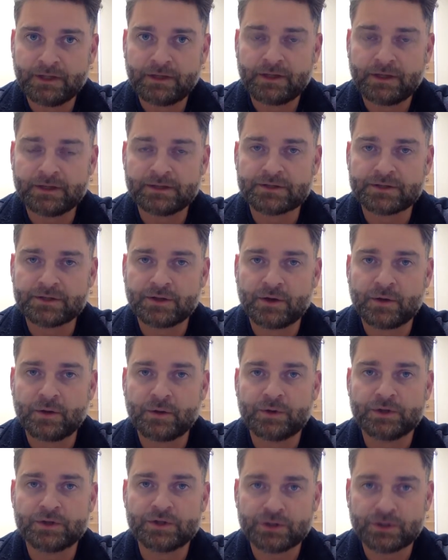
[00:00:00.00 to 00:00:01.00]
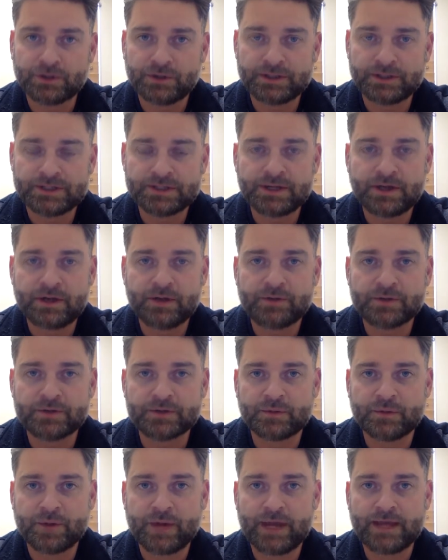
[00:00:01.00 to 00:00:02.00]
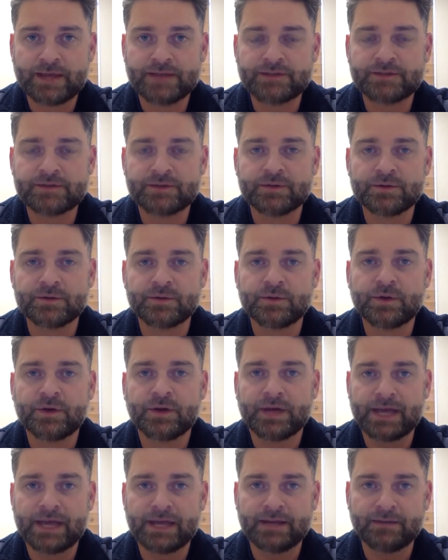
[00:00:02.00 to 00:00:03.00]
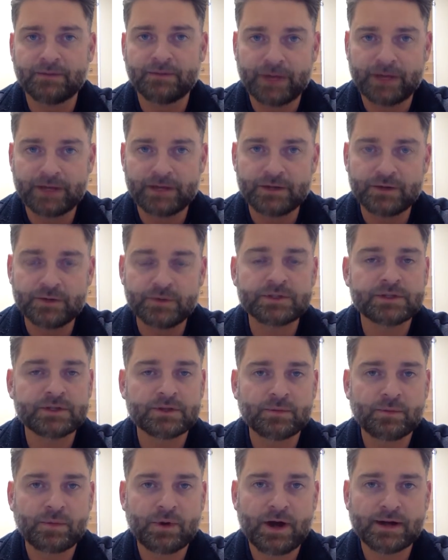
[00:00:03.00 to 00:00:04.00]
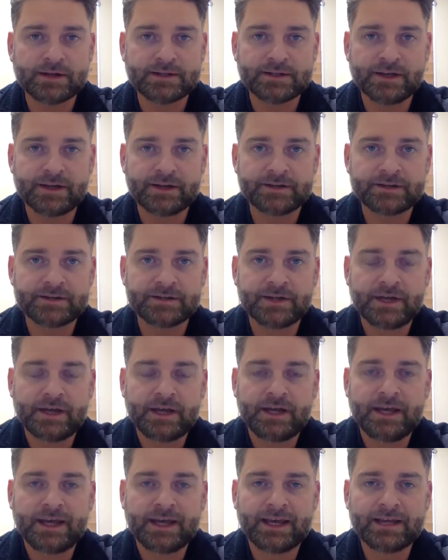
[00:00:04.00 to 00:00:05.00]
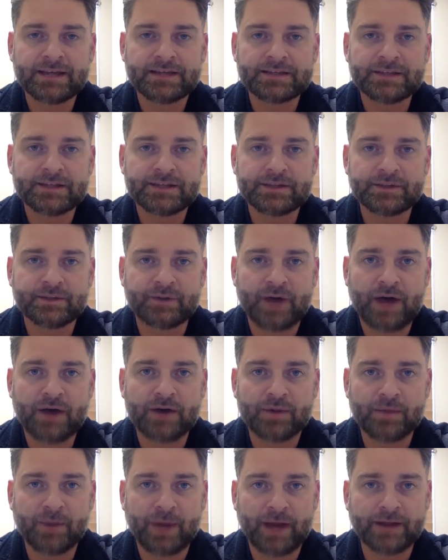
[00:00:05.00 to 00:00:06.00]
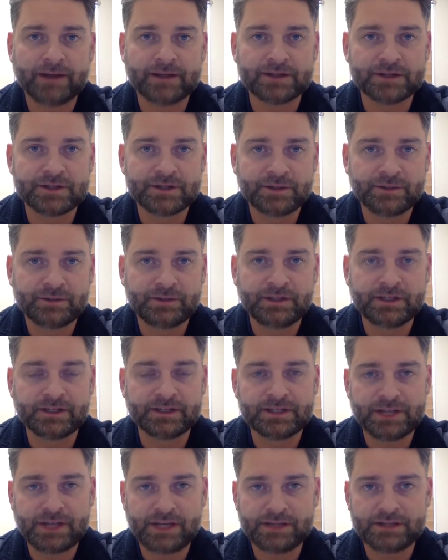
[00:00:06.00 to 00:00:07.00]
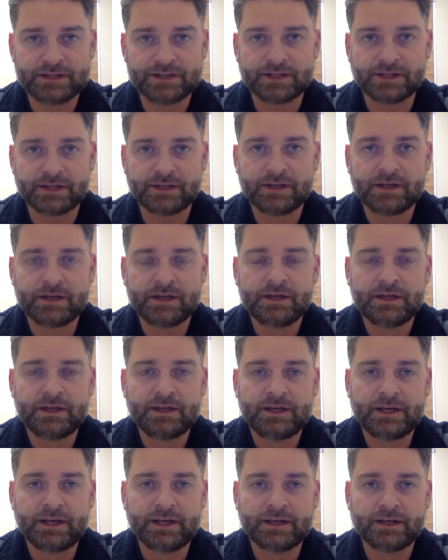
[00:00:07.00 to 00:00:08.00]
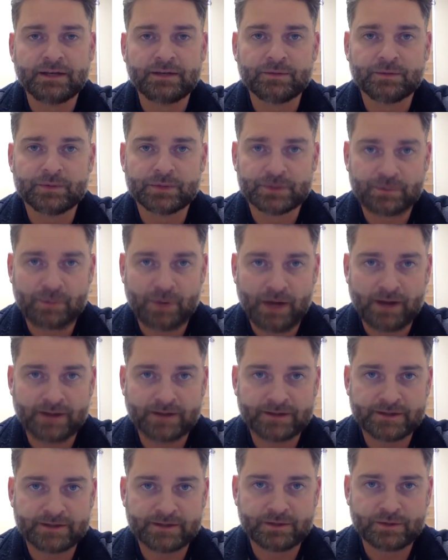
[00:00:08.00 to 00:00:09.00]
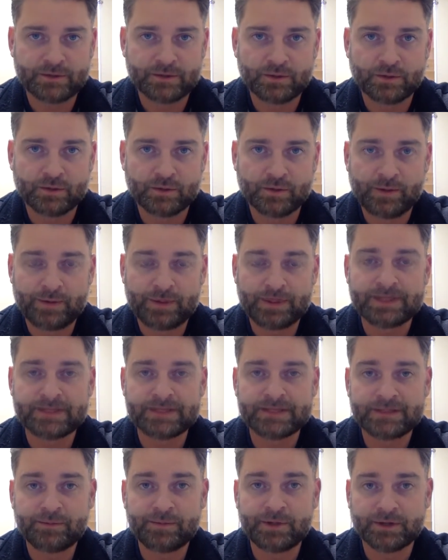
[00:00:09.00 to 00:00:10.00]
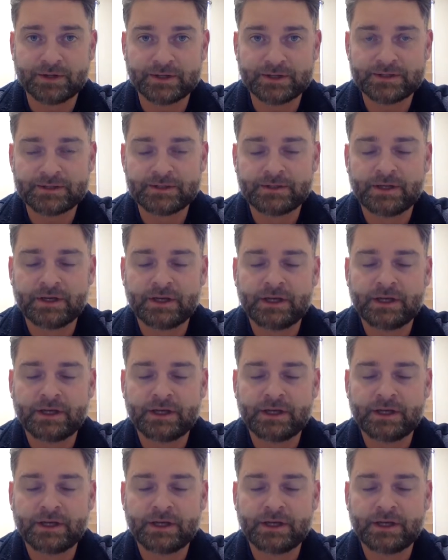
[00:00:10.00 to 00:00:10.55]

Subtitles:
And so the journal itself is a way to, again, invite you into the process and get a sense of how your body is shifting and changing in response to the remedy stimulus.